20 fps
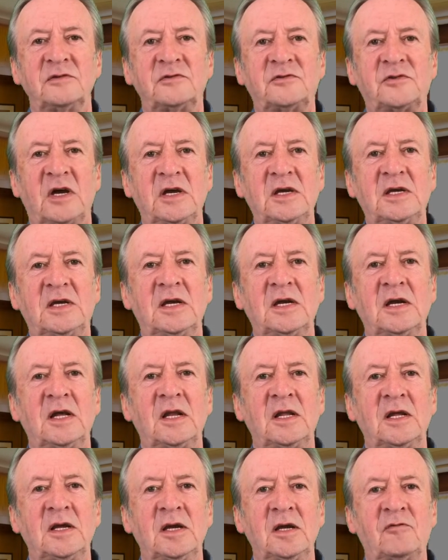taking a
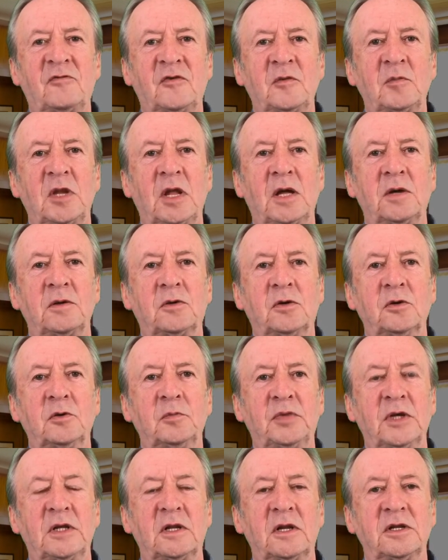lead from local
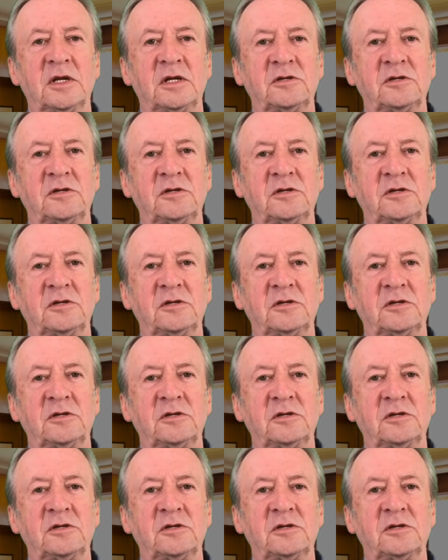building